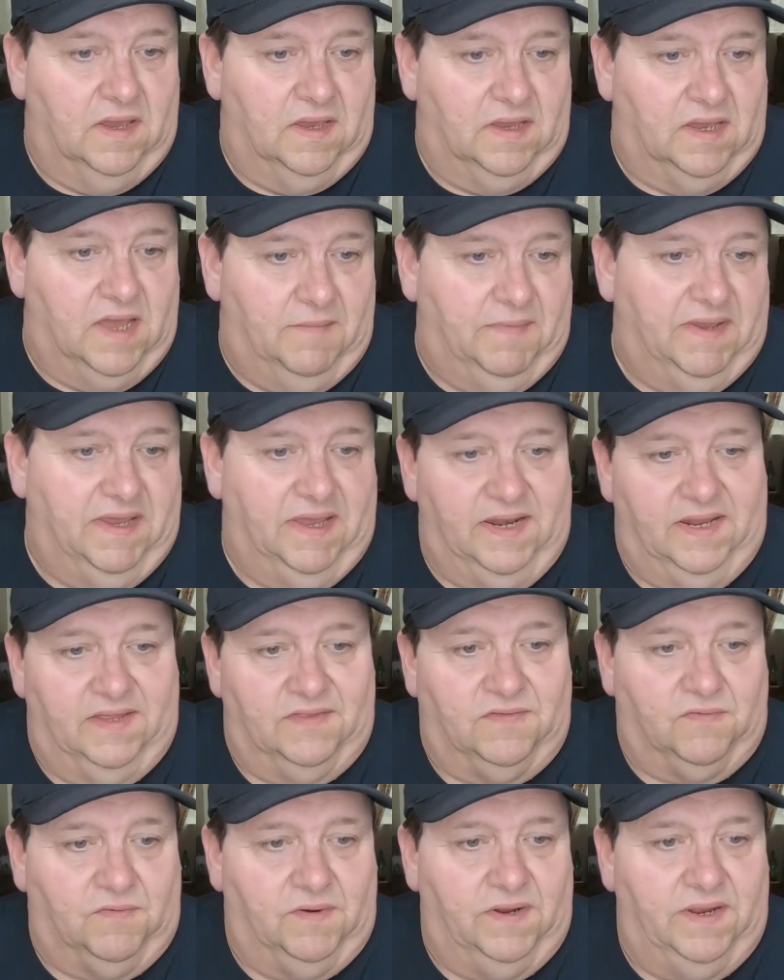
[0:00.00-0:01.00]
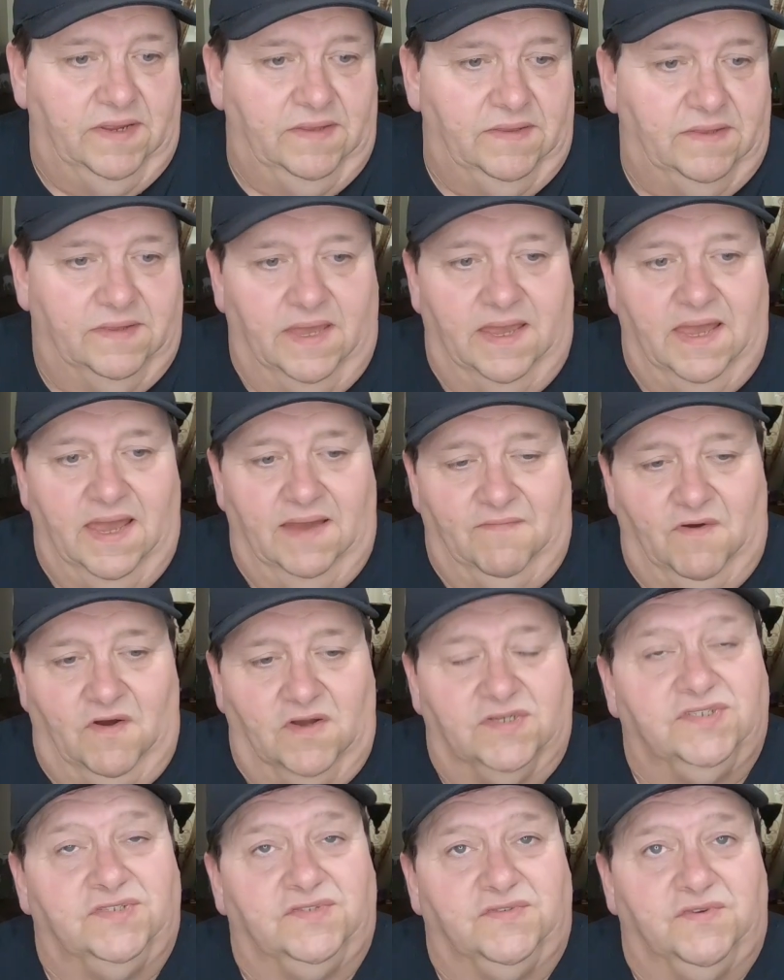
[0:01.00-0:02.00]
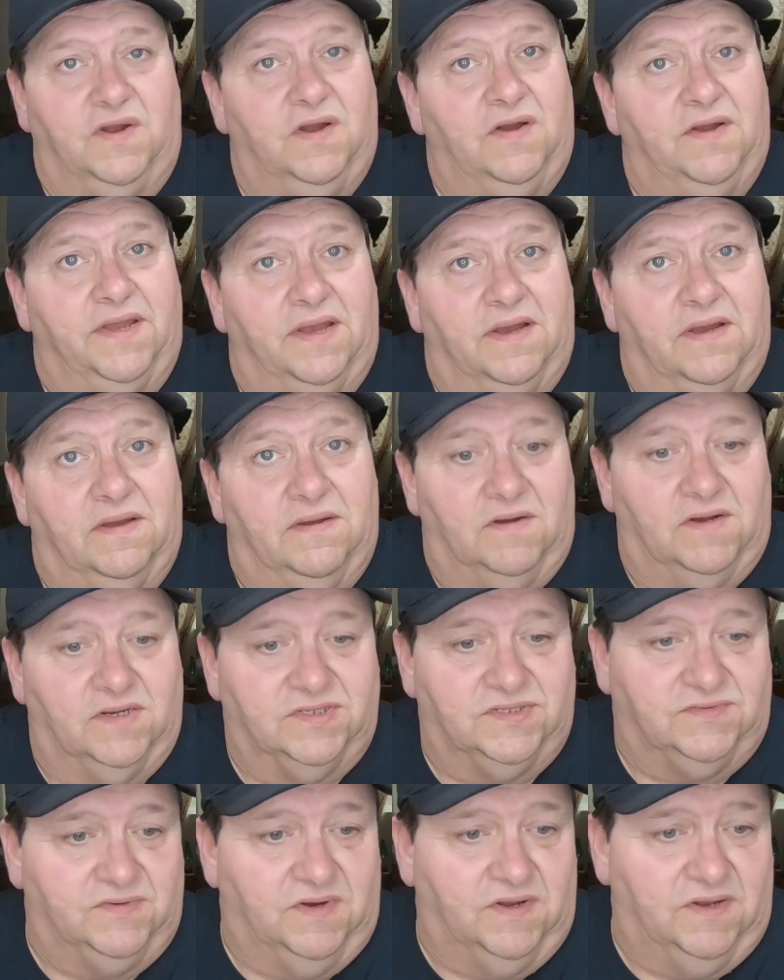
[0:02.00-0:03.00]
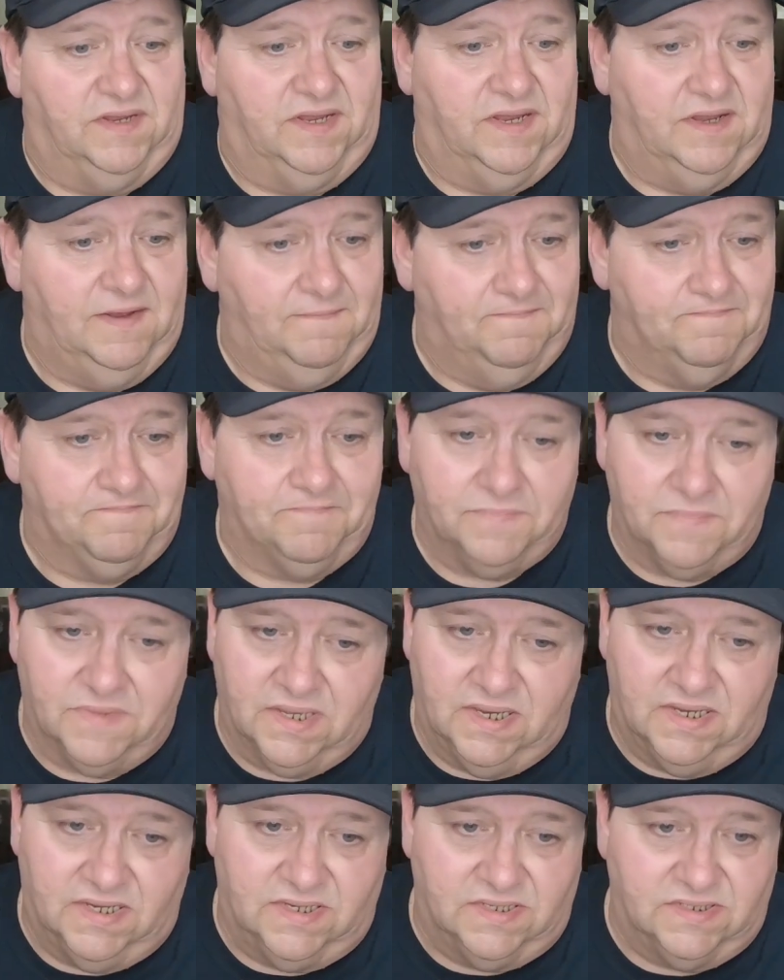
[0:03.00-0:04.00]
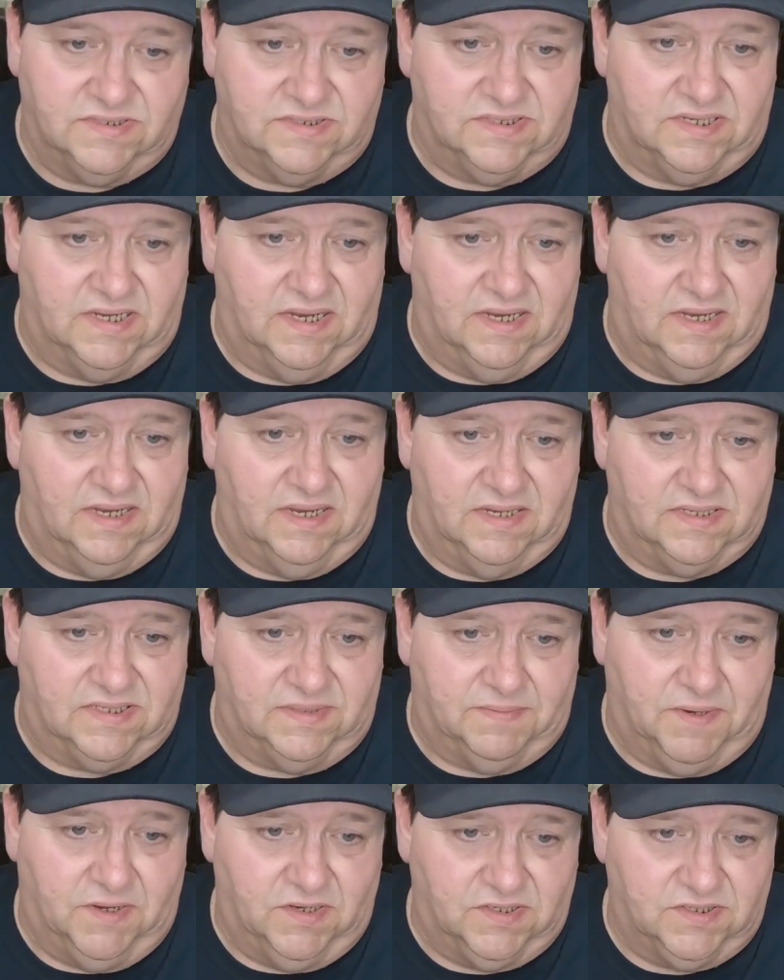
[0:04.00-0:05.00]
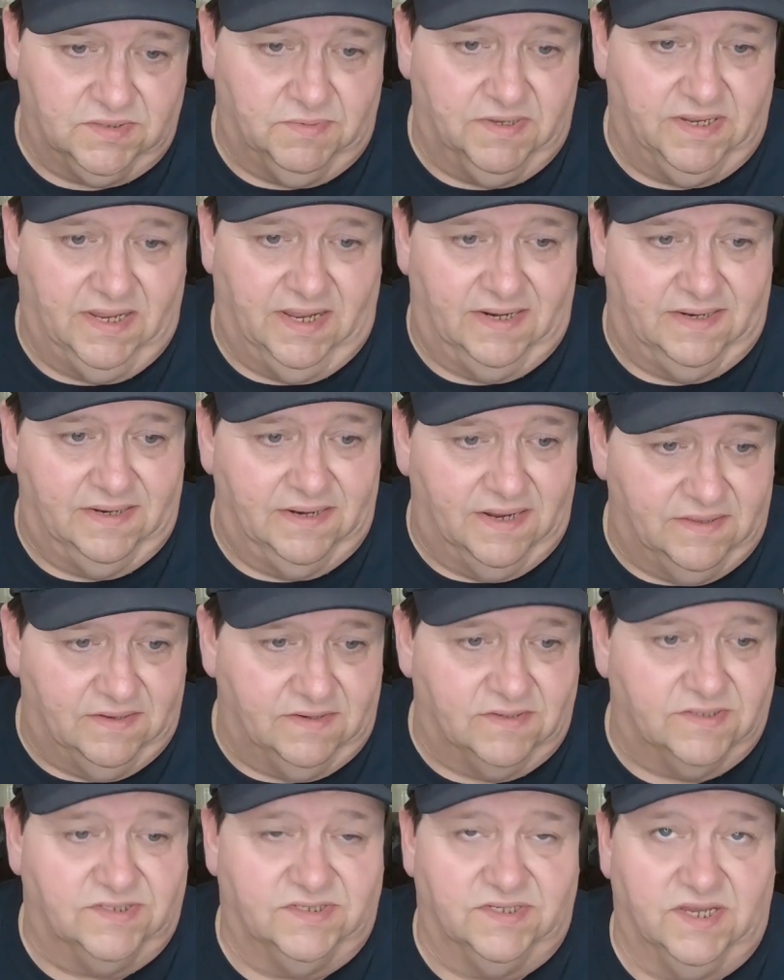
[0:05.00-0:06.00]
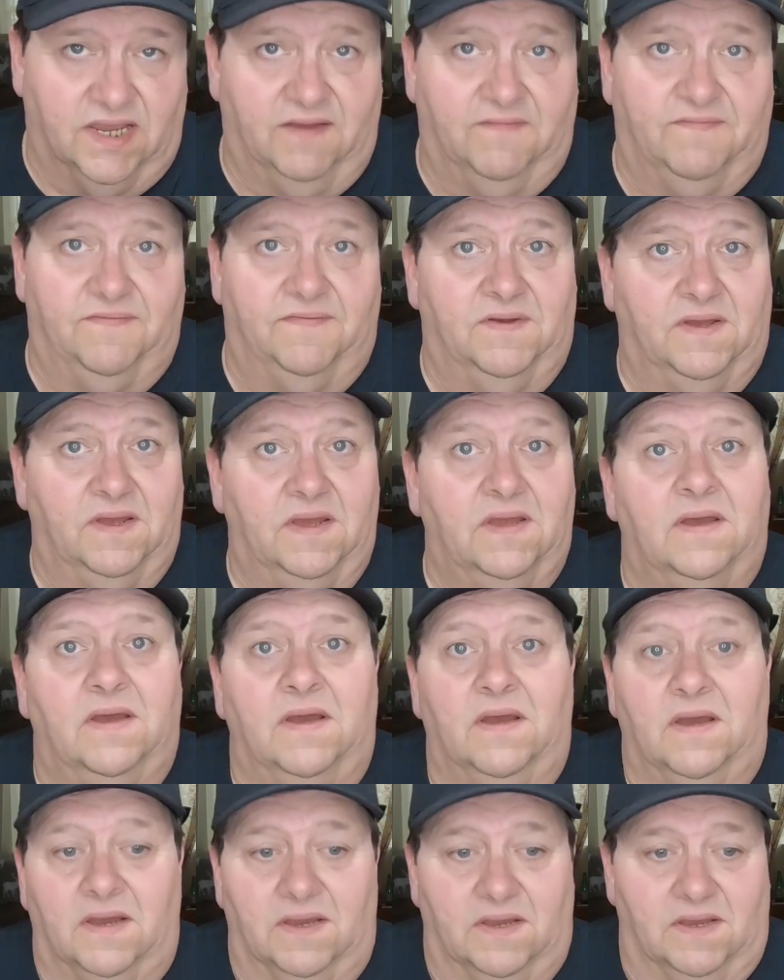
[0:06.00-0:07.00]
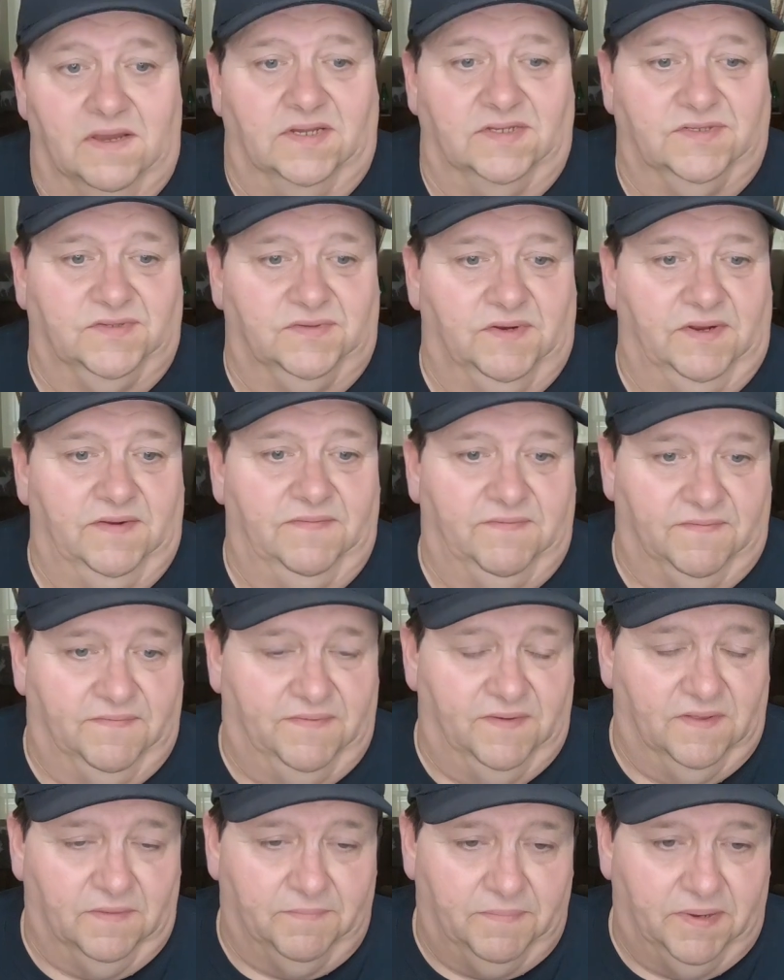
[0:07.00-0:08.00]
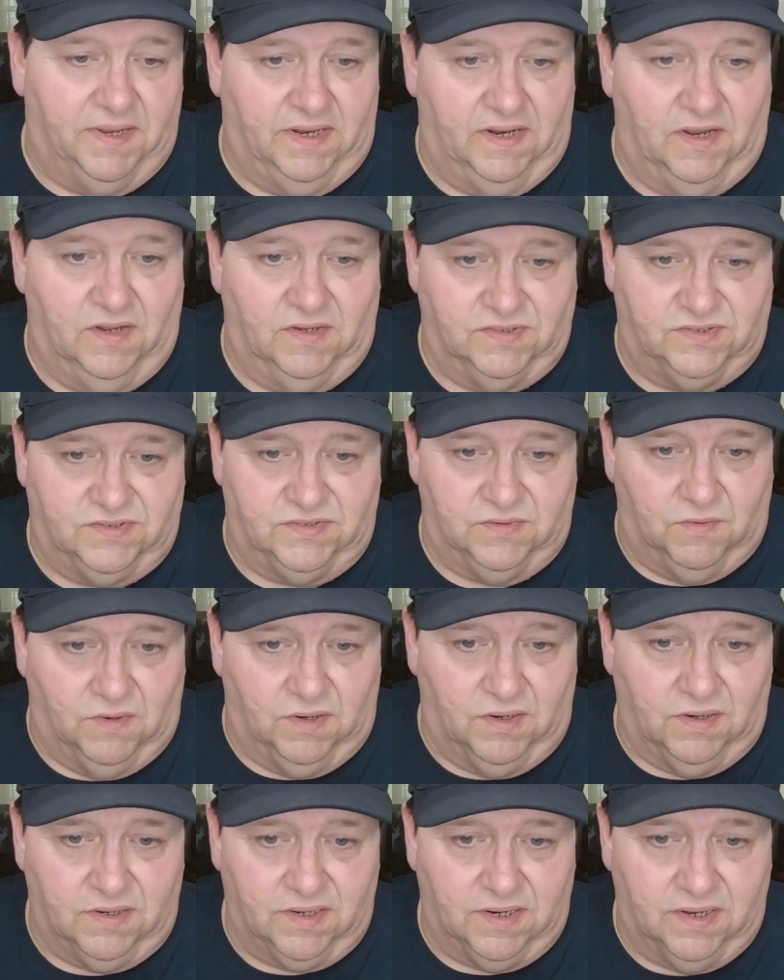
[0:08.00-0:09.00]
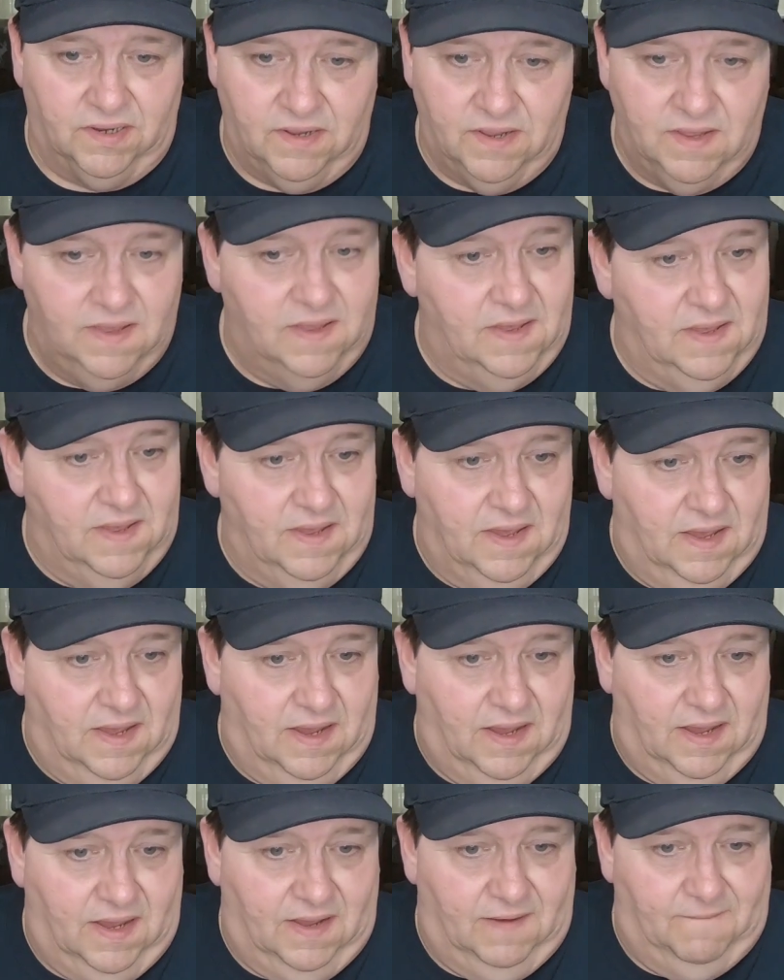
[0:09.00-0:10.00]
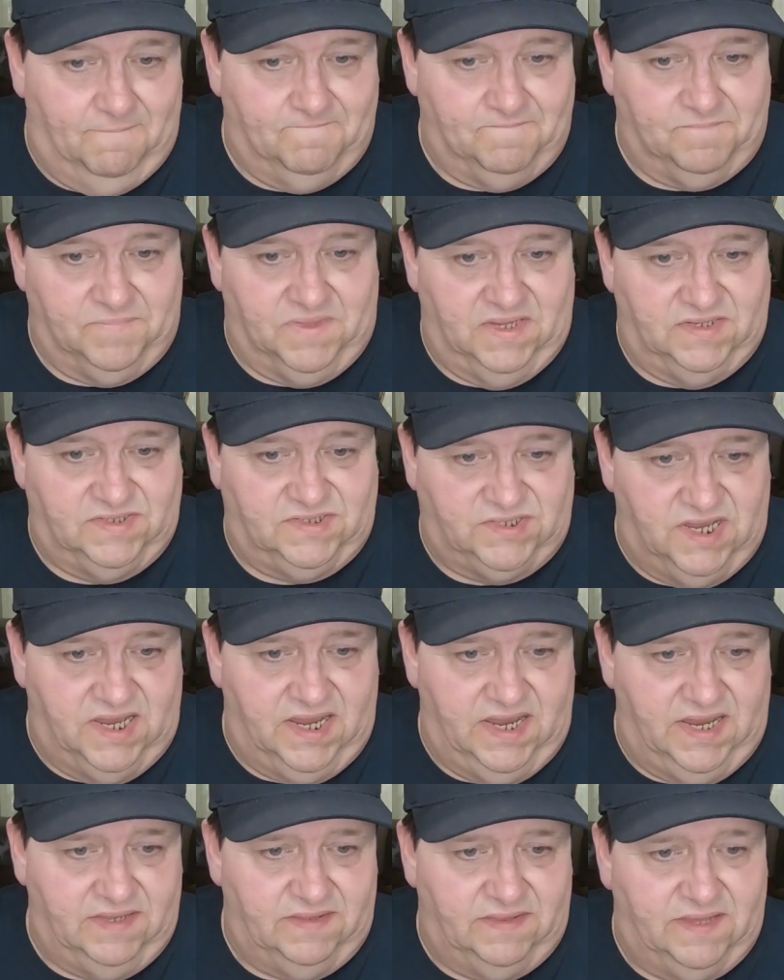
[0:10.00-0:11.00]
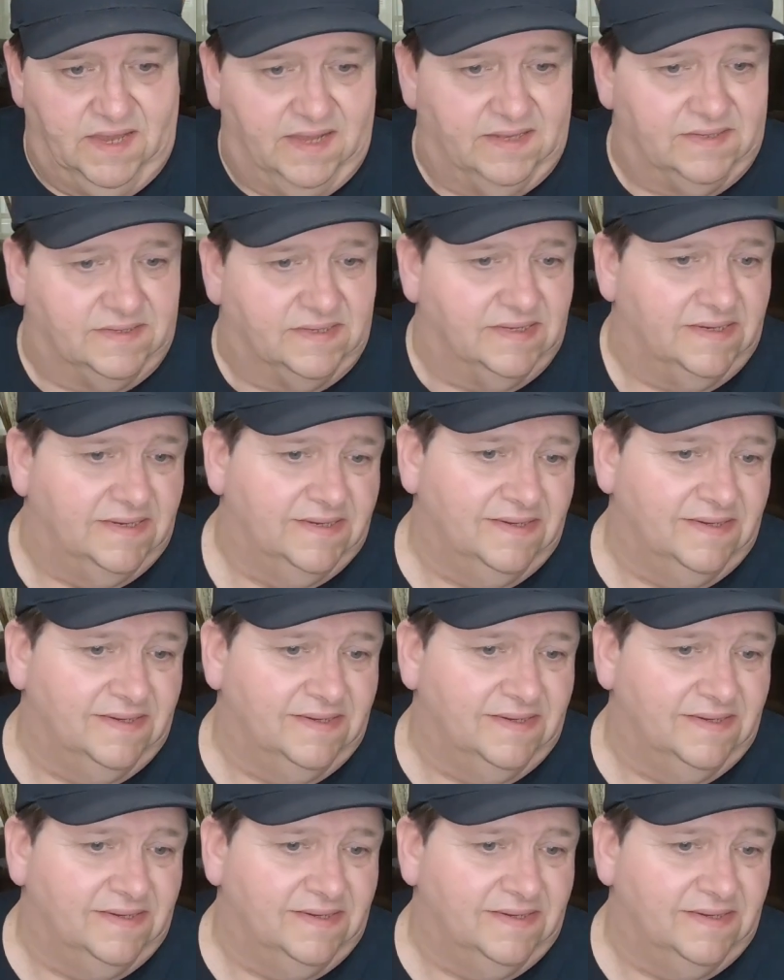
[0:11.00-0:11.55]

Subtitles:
Coming in at 3, they have Australia. Australia is supposedly another safe country for Filipinos to work. They say that